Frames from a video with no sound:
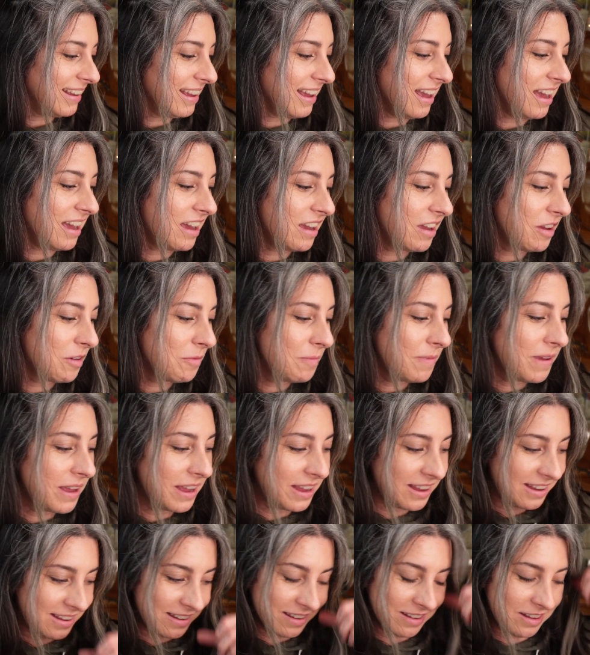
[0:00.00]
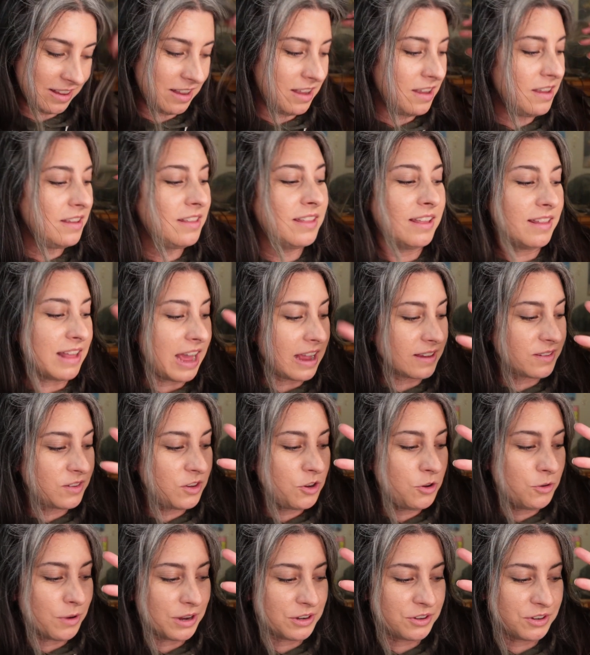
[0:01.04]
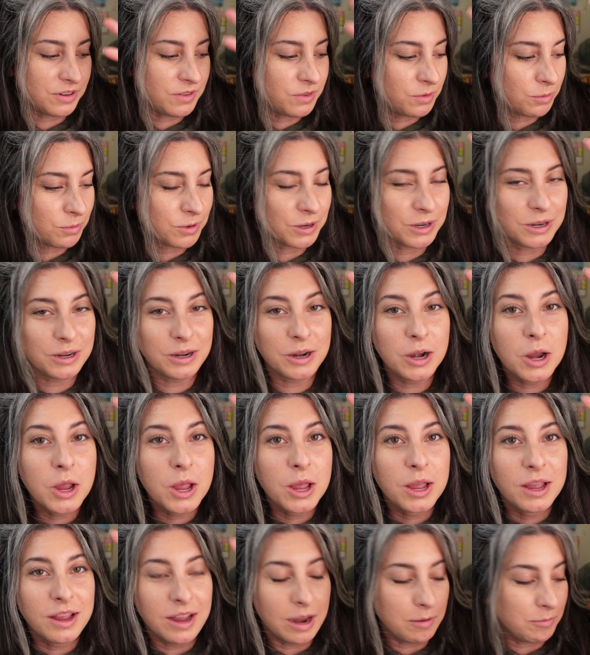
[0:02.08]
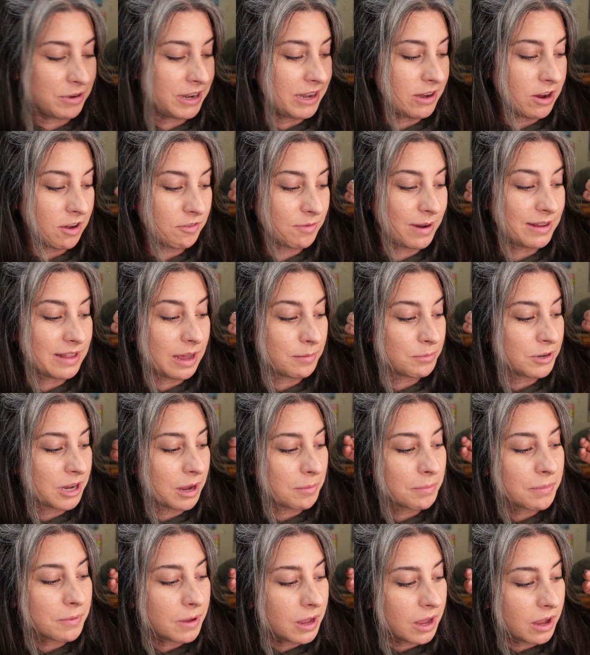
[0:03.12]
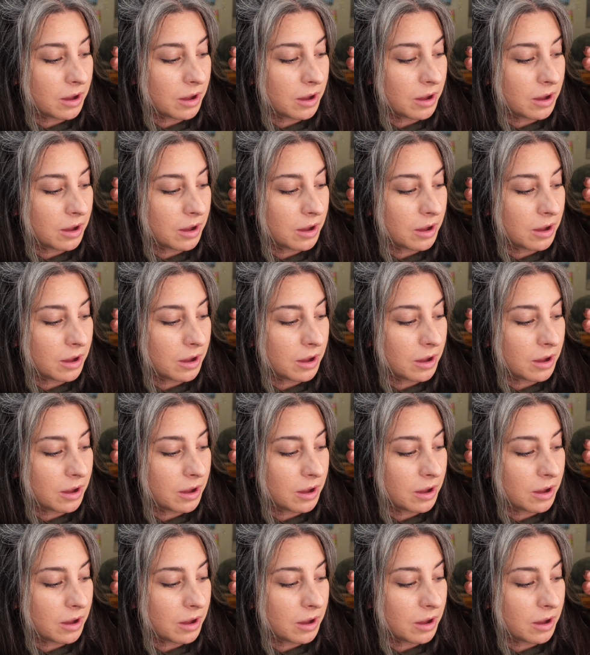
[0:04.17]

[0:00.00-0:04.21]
The last two questions were, I'm reading off my laptop.